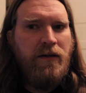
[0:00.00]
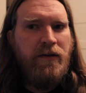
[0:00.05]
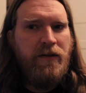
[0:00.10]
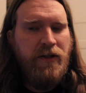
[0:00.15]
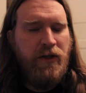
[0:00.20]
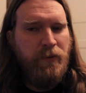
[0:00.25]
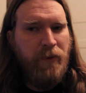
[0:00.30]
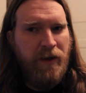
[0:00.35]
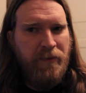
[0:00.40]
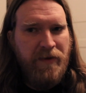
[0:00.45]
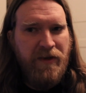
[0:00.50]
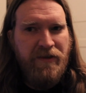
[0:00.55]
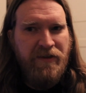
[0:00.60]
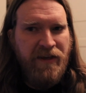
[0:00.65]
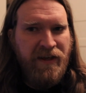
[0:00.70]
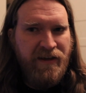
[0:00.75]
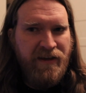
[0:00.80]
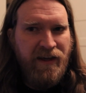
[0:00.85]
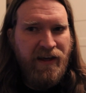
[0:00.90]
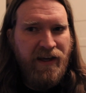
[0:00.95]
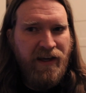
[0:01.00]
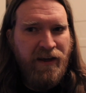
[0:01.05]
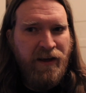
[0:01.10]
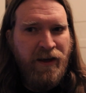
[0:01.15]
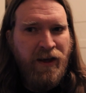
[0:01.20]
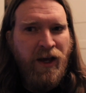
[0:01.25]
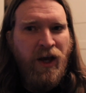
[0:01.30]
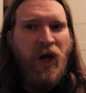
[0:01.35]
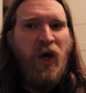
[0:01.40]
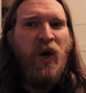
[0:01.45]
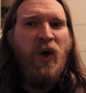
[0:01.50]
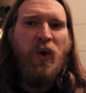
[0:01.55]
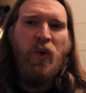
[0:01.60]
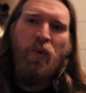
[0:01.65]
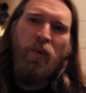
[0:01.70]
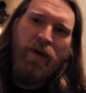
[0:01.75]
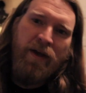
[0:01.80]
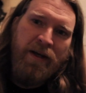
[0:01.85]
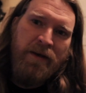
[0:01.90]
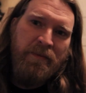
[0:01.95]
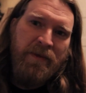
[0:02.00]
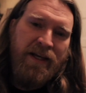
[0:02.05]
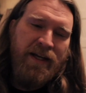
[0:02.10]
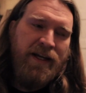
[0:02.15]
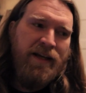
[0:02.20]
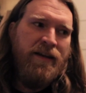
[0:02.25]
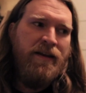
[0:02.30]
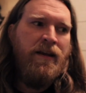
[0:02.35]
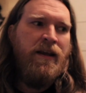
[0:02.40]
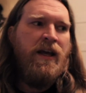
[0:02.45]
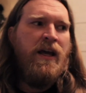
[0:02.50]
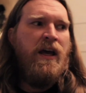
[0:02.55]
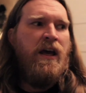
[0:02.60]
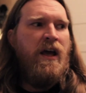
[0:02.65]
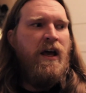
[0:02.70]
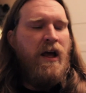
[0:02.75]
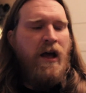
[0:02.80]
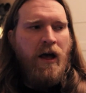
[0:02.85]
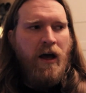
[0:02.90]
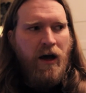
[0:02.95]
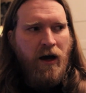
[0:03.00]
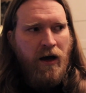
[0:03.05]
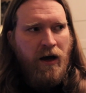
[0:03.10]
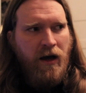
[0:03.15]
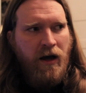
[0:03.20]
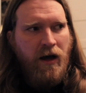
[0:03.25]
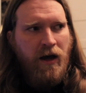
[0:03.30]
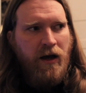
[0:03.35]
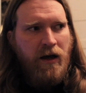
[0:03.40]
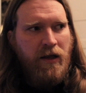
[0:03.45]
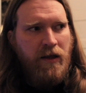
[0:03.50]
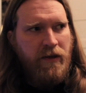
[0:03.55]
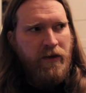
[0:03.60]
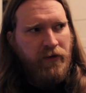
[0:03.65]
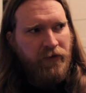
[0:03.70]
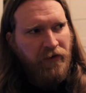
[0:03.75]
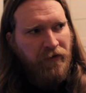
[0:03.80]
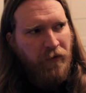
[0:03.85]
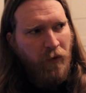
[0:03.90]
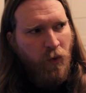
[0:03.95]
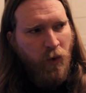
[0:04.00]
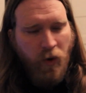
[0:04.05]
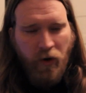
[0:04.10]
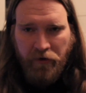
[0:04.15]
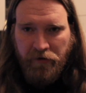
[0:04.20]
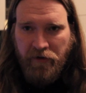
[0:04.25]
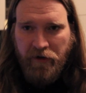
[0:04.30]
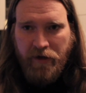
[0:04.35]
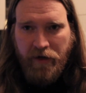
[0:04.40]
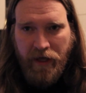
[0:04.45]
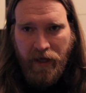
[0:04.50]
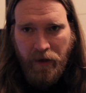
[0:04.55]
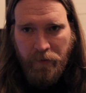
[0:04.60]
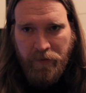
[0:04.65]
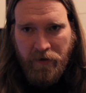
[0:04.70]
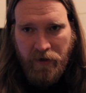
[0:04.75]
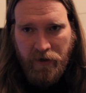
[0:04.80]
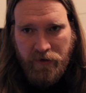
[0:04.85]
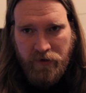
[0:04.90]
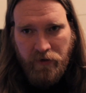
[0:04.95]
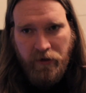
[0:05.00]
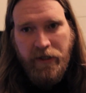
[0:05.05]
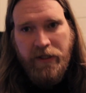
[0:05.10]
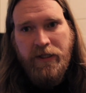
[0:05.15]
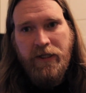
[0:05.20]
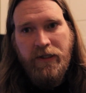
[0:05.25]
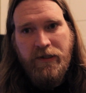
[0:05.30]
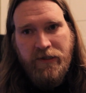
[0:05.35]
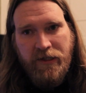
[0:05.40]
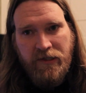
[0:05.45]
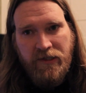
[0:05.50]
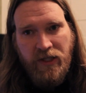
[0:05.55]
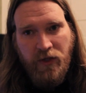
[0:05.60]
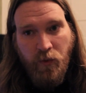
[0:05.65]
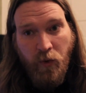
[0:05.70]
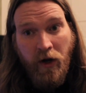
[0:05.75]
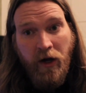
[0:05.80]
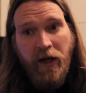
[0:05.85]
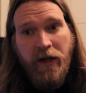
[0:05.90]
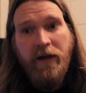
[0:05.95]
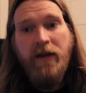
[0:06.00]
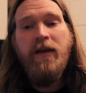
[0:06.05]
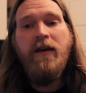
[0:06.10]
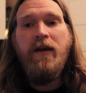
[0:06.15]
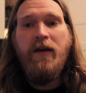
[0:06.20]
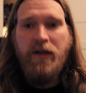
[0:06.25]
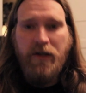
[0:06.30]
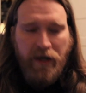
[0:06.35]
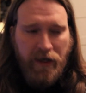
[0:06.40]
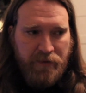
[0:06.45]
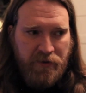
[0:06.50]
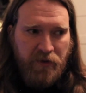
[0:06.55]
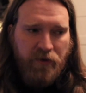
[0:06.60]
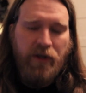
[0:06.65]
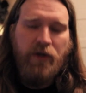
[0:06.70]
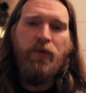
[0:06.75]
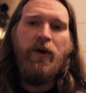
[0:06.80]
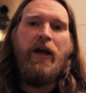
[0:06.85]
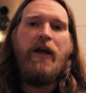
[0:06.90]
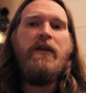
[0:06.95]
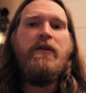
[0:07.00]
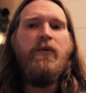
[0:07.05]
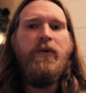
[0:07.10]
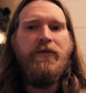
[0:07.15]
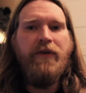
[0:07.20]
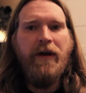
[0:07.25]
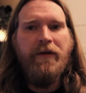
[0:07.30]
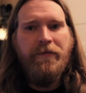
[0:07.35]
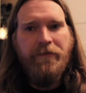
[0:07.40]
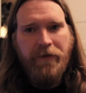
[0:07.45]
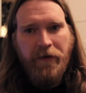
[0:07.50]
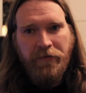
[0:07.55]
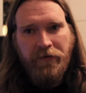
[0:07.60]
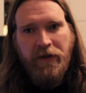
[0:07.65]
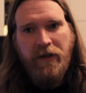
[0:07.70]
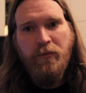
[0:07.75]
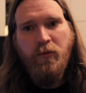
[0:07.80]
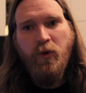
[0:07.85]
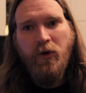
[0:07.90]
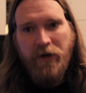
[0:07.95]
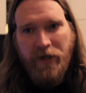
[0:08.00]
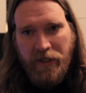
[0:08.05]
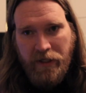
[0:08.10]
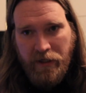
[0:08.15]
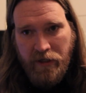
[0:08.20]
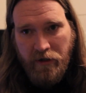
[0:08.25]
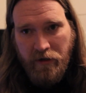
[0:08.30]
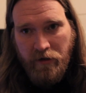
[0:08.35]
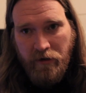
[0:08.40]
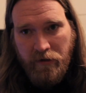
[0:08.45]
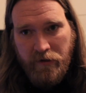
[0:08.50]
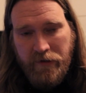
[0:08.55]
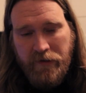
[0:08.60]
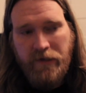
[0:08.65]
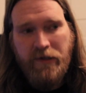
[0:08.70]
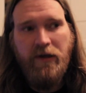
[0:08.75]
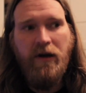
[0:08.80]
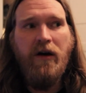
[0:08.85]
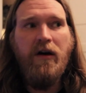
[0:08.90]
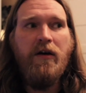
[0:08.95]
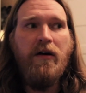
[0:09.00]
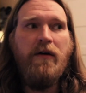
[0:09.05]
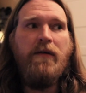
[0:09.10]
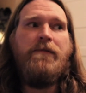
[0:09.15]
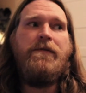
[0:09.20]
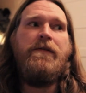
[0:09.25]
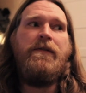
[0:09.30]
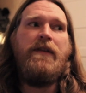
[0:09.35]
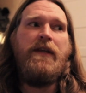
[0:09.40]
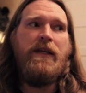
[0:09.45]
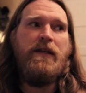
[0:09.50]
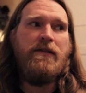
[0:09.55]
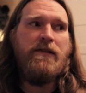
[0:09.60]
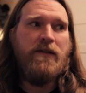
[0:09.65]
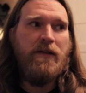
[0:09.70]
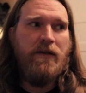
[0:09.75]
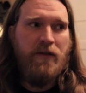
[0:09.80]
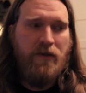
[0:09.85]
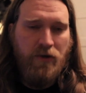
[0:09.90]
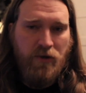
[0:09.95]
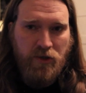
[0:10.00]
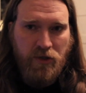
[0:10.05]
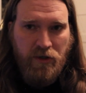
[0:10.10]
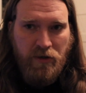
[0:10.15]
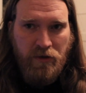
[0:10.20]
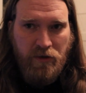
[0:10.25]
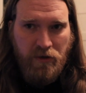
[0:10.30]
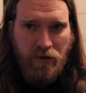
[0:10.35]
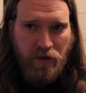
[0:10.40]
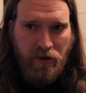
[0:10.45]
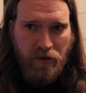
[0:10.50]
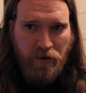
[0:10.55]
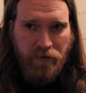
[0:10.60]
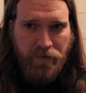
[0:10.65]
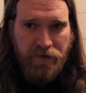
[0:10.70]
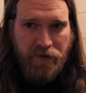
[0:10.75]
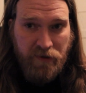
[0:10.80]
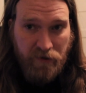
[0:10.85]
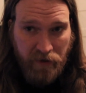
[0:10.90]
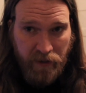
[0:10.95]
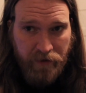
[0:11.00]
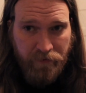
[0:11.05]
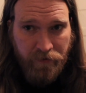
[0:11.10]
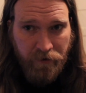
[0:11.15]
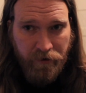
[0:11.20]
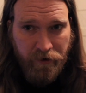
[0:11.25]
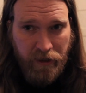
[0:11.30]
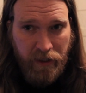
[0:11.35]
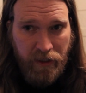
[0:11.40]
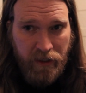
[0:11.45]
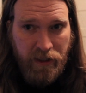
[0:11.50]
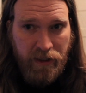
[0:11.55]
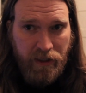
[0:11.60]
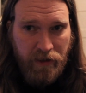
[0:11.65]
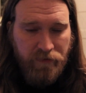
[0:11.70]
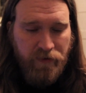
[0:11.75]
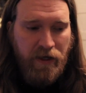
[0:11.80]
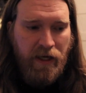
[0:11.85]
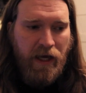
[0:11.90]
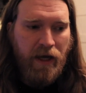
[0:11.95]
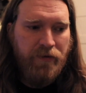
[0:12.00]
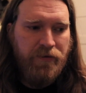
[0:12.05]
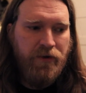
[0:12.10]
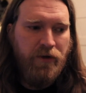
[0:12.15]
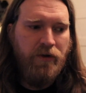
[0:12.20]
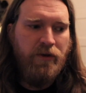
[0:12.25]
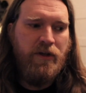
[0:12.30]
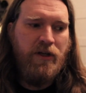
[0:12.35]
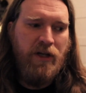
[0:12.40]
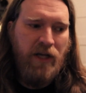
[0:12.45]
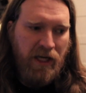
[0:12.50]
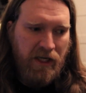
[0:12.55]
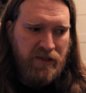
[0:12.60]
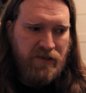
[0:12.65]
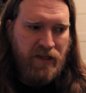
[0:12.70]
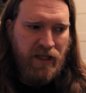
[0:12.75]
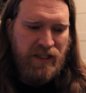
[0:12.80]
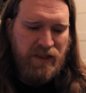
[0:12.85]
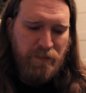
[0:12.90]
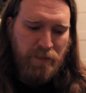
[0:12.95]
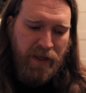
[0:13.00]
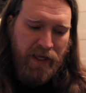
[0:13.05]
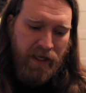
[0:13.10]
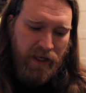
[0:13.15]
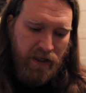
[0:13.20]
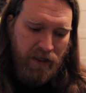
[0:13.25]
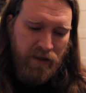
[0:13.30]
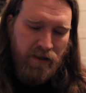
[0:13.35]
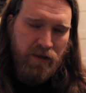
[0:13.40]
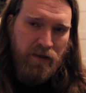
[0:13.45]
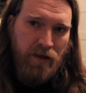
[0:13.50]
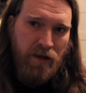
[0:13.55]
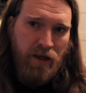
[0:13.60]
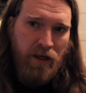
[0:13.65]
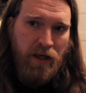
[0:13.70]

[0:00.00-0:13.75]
You might be thinking, wait a minute, the Civil War is not going to happen until 1861. You're absolutely right. We've got 50 more years of the institution of slavery, even after the United States banned